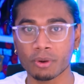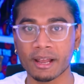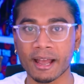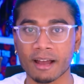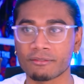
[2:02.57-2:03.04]

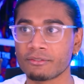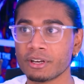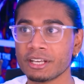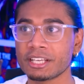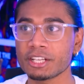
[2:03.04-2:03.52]
would have.
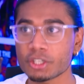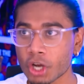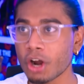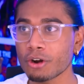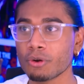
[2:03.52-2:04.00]

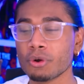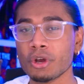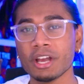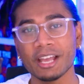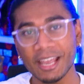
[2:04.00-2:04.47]

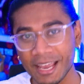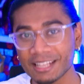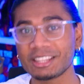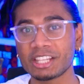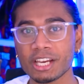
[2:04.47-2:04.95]
Kintaro,
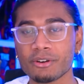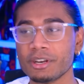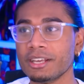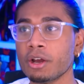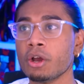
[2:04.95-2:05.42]
in
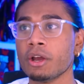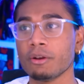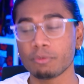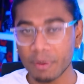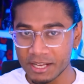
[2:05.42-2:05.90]
theory,
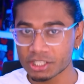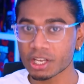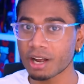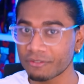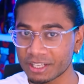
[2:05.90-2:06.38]

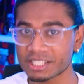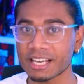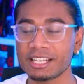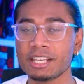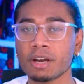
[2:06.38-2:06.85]
based off this
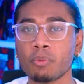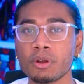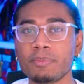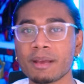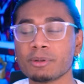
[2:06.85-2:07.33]
idea,
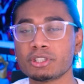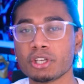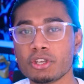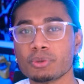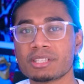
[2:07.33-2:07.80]
would be able
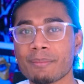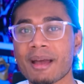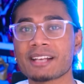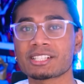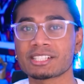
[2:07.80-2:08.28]
to use the
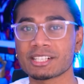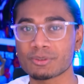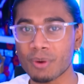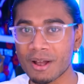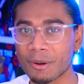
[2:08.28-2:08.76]
masks
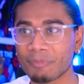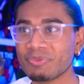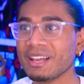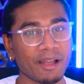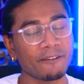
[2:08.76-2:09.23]
as well.
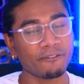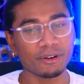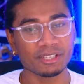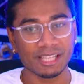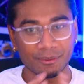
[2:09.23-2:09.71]
At
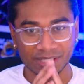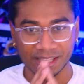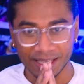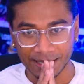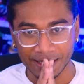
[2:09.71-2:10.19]
first, I was
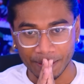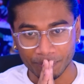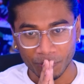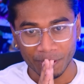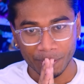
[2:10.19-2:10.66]

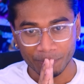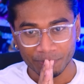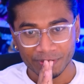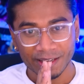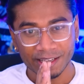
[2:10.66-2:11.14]
thinking, well,
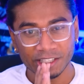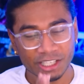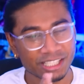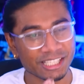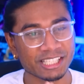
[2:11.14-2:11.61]

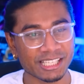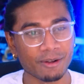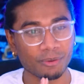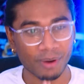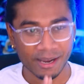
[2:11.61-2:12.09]
does this
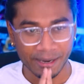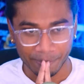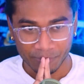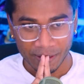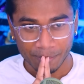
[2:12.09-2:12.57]
sound right?
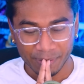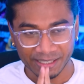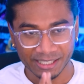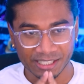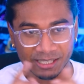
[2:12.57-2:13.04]

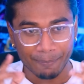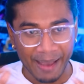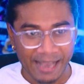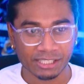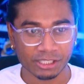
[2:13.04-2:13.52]
Because the
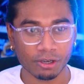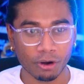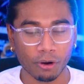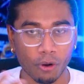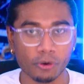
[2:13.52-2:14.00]
masks
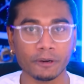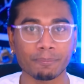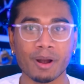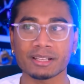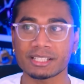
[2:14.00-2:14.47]
are
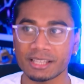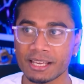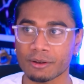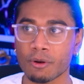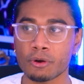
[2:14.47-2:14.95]
Ogerpon's
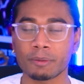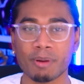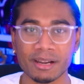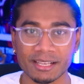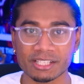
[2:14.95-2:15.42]
thing.
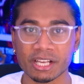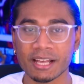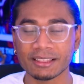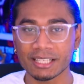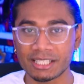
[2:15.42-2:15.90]
Ogerpon is
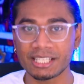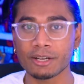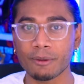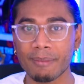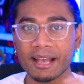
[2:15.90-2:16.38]
the
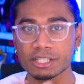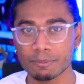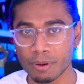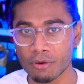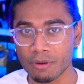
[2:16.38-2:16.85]
Teal Mask
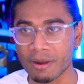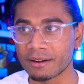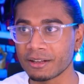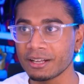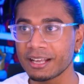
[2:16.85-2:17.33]

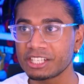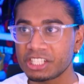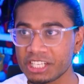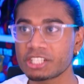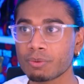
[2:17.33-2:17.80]
Pokemon.
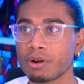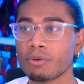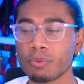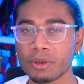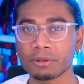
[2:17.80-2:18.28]
She's the one
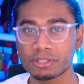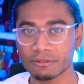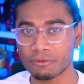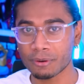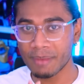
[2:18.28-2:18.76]
who wields the
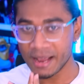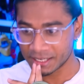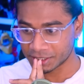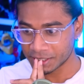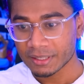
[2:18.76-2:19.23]
four
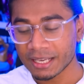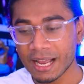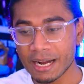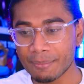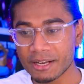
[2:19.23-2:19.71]
masks. It
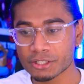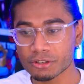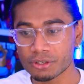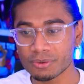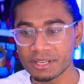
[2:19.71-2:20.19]
kind of makes
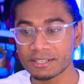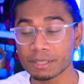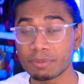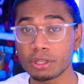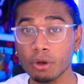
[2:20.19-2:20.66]
her unique
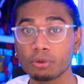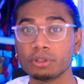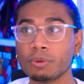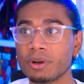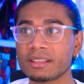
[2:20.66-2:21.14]
to be the
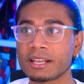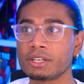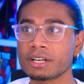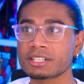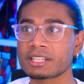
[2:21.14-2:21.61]
only one
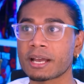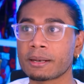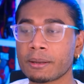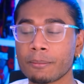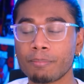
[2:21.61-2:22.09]
that does
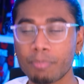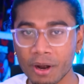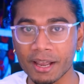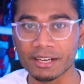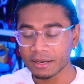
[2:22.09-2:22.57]
that.
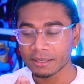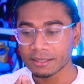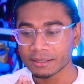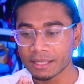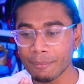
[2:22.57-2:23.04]
But
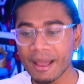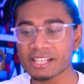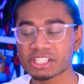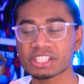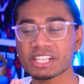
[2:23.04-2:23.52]
the
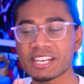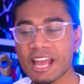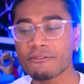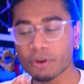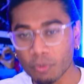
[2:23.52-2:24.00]
masks
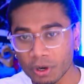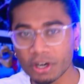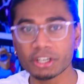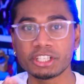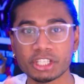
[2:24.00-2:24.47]
never
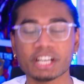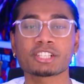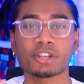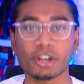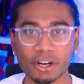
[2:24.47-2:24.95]
were
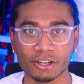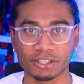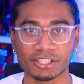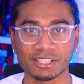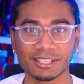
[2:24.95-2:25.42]
just
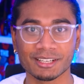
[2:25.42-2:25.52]
hers.